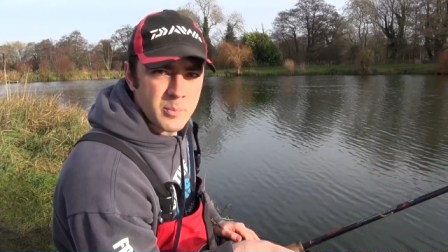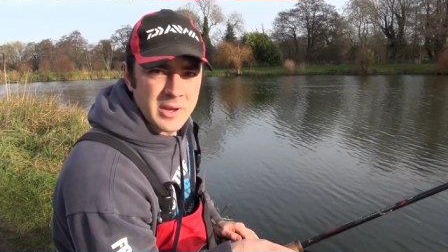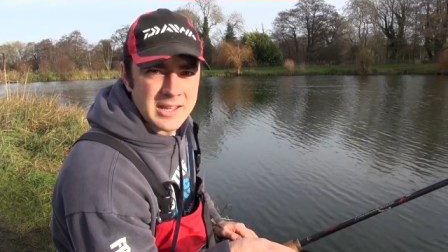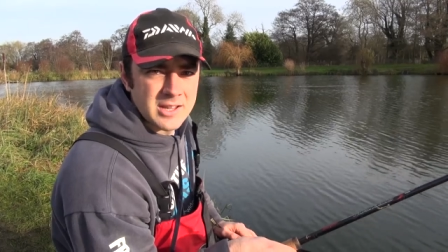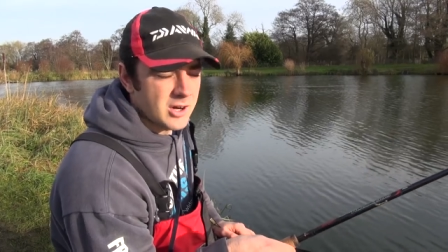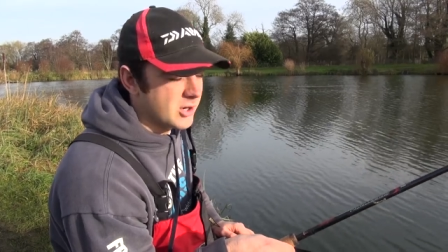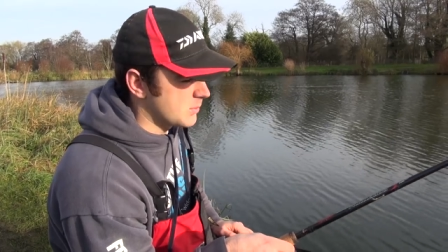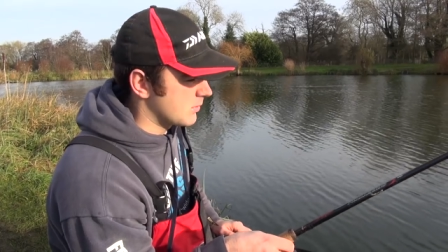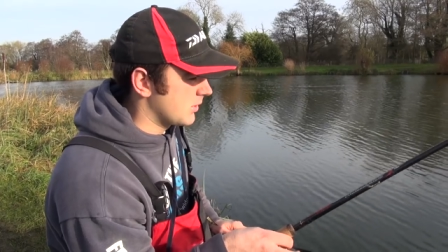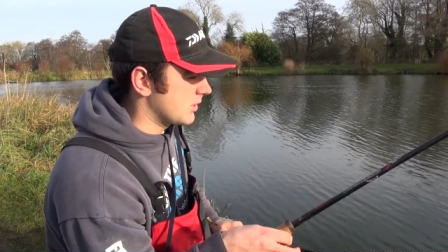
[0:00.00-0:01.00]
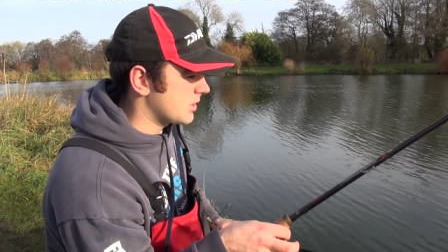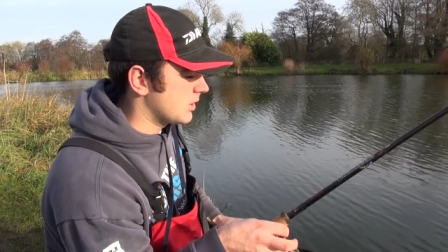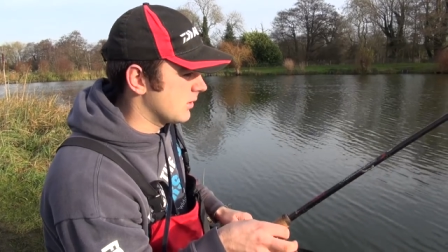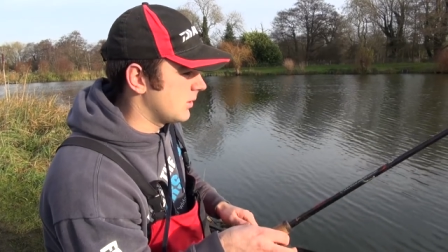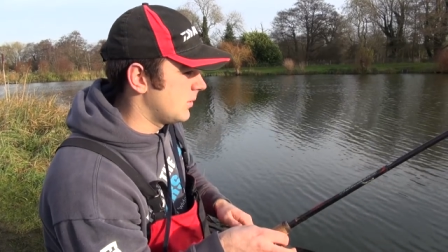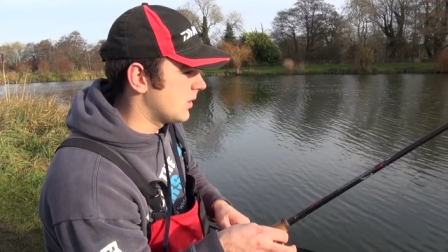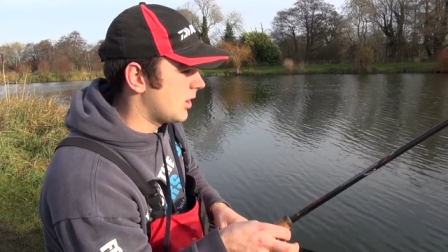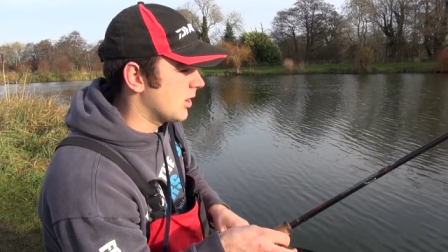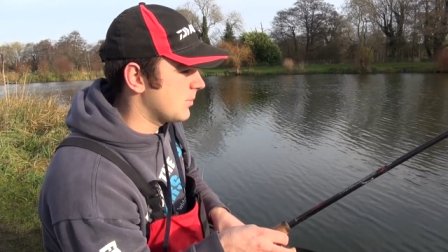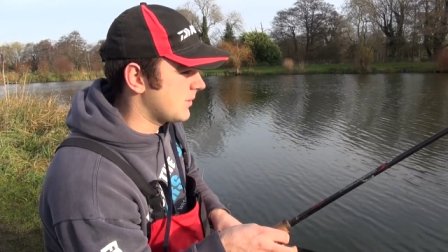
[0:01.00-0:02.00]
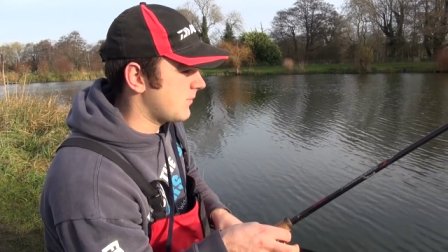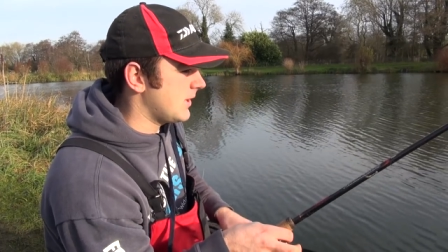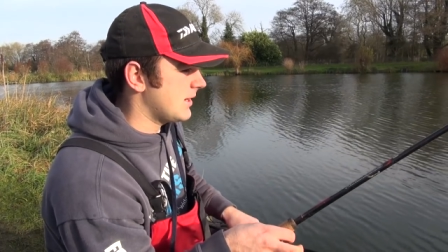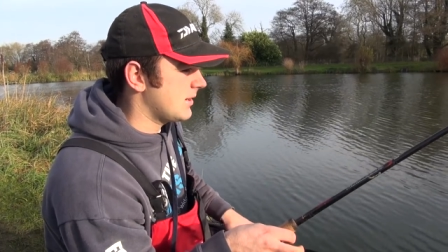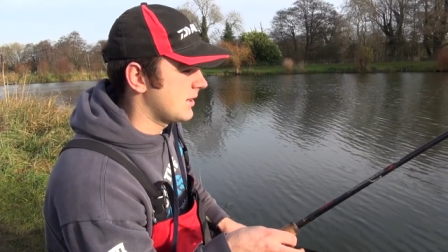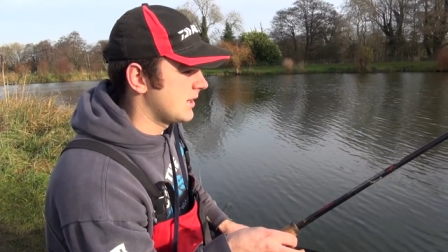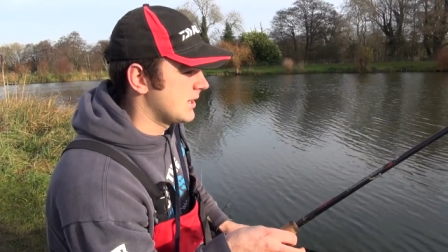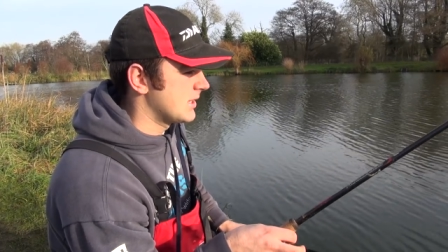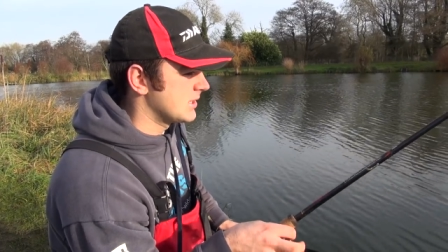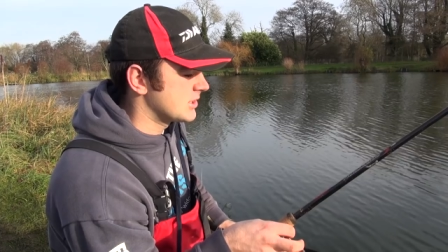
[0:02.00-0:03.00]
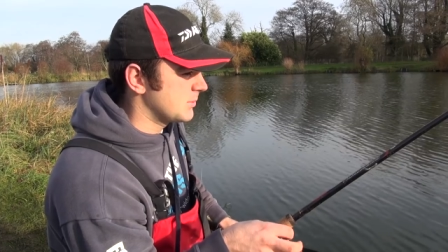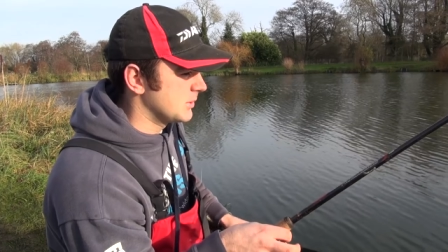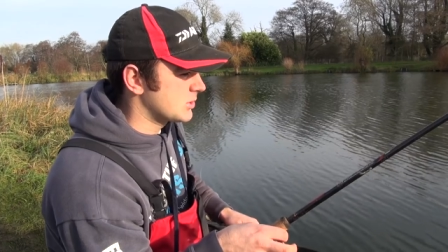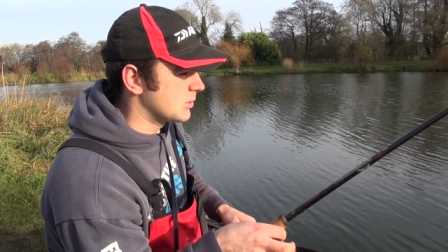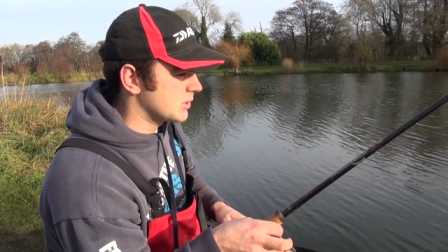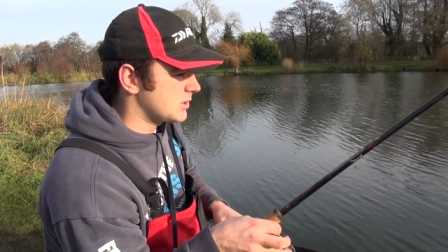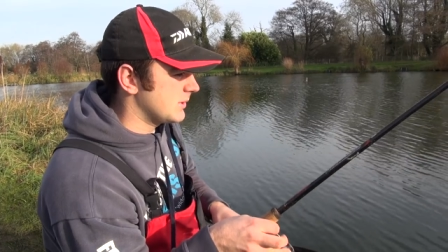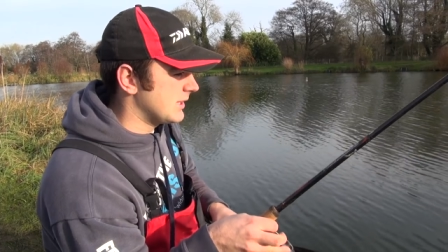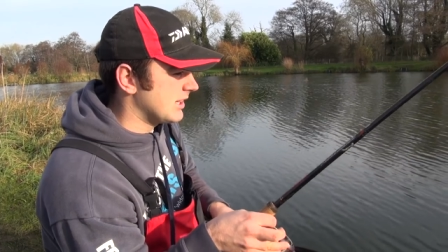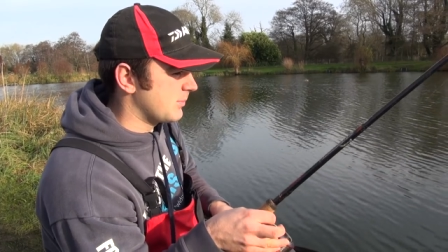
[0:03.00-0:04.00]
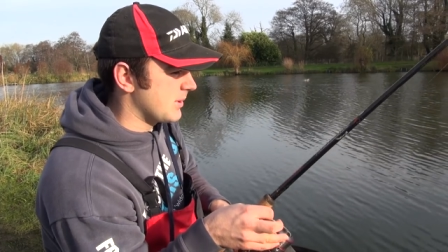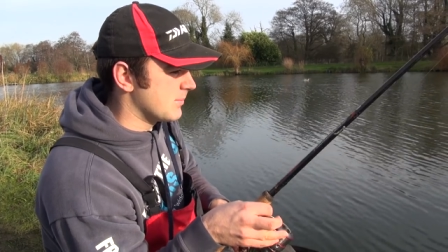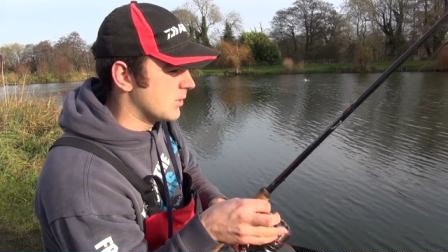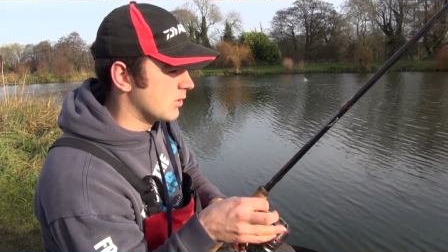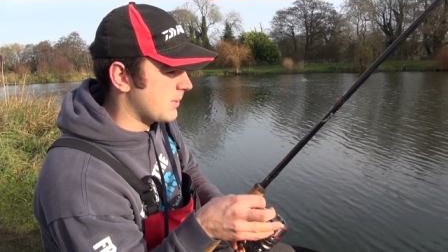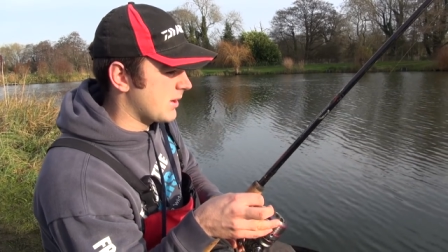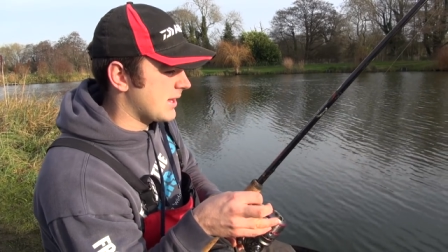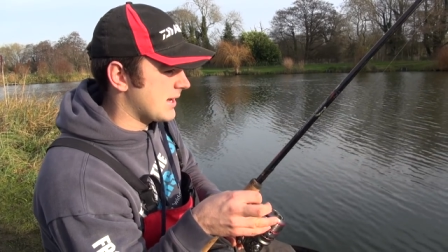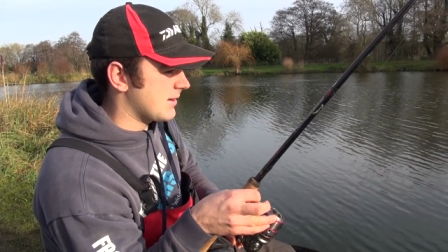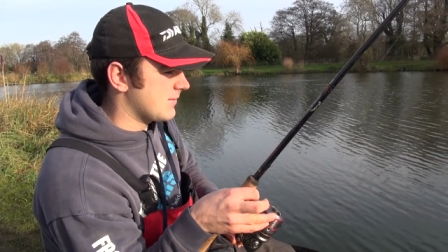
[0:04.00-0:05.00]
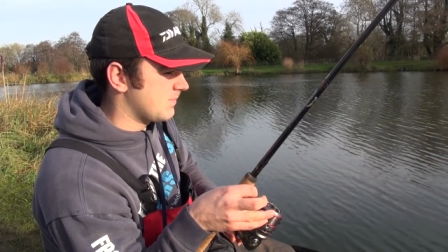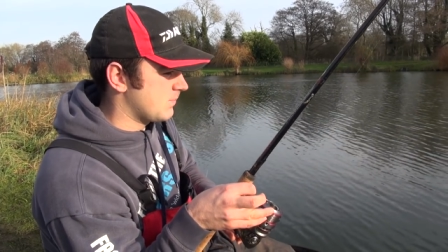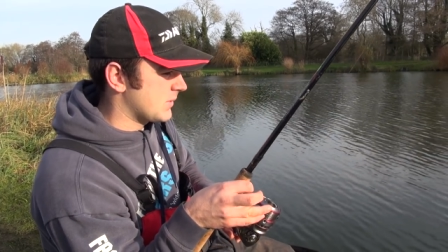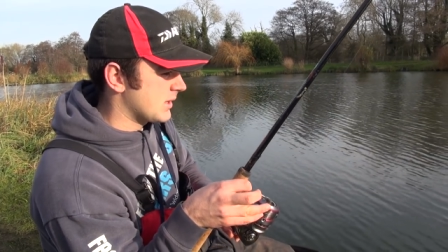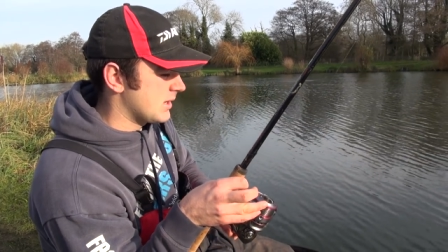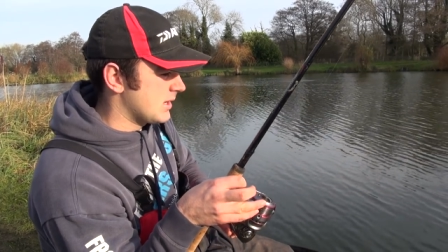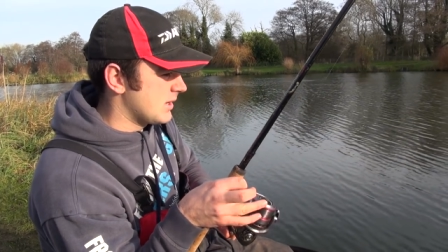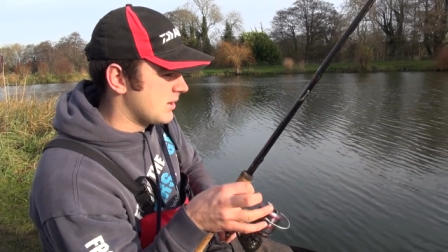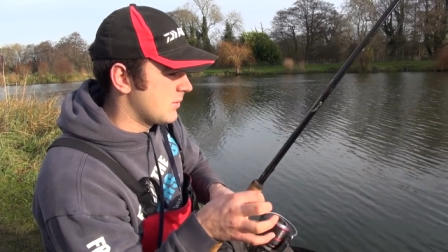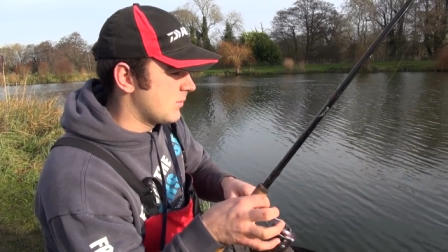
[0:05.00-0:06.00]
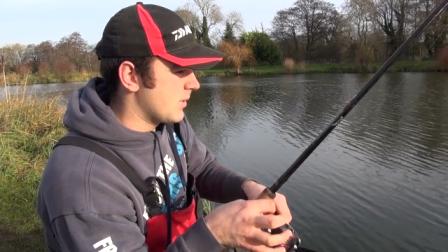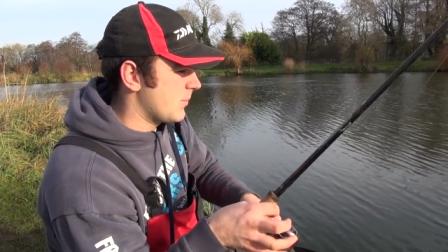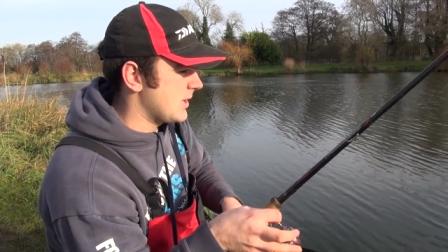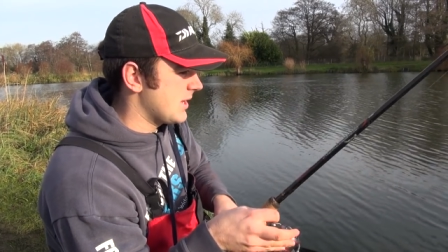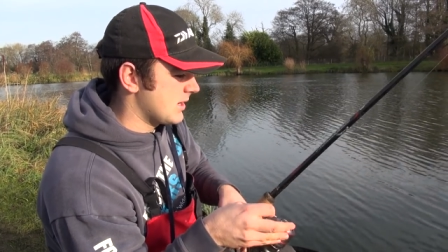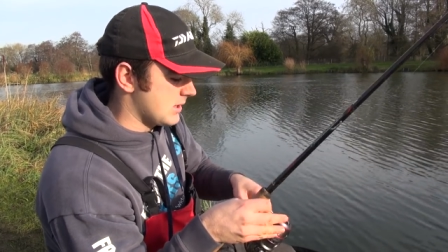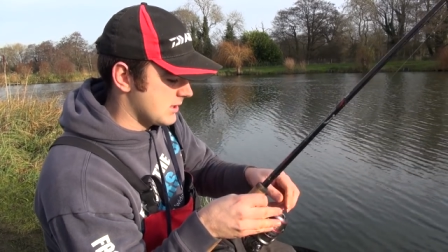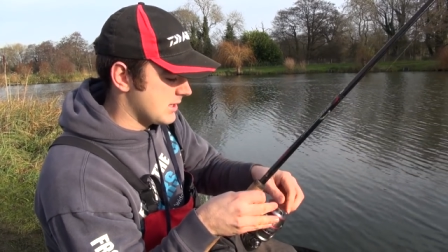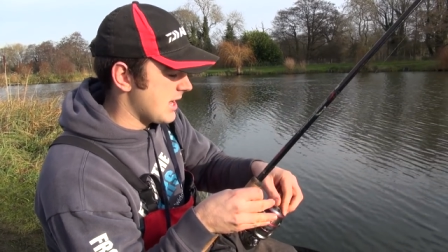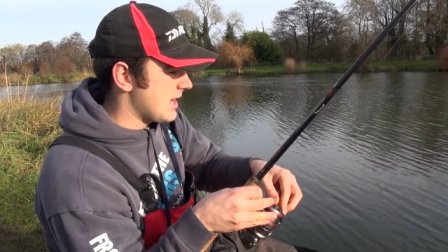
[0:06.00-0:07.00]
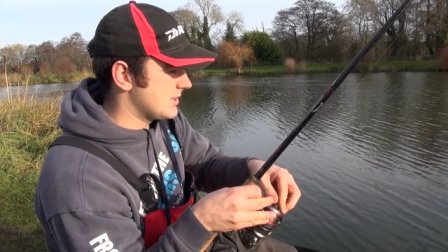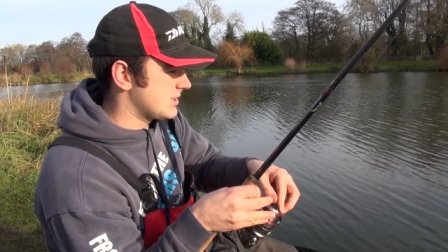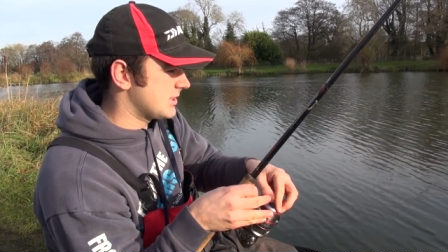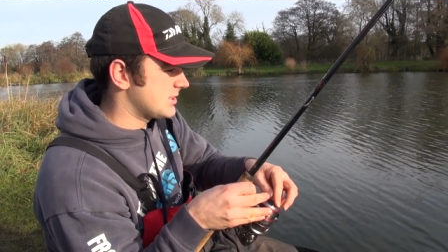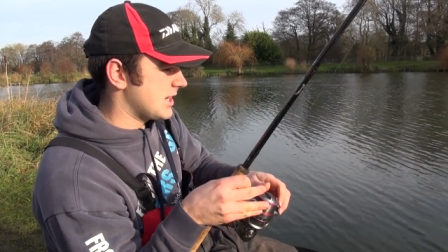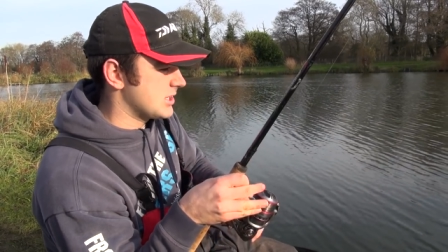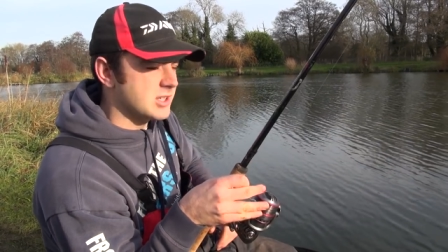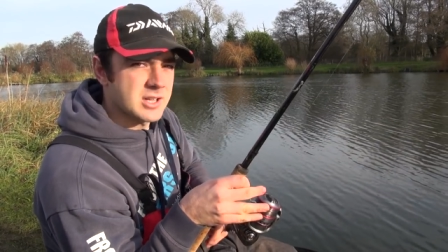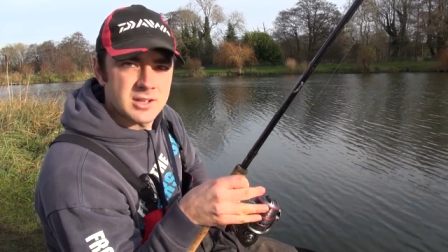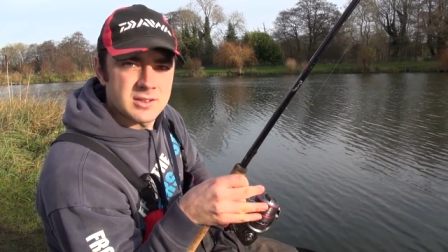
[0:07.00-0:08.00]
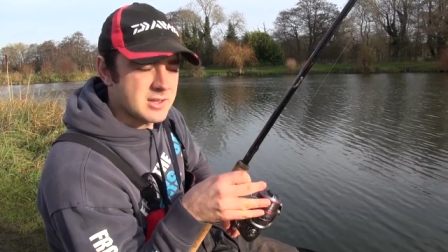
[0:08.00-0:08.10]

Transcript: it being cold, we're on the Guru Hybrid Feeder. So we'll talk to you a little bit more about that when we get into the session and